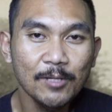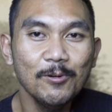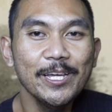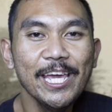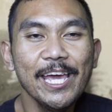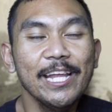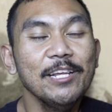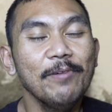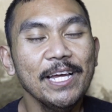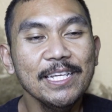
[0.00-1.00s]
Well, yeah,
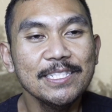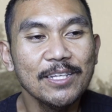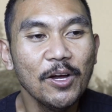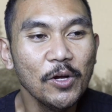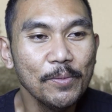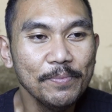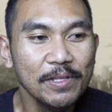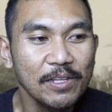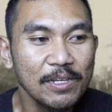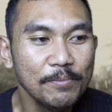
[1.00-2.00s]
anyways, I hope you
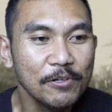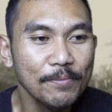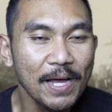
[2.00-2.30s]
learned more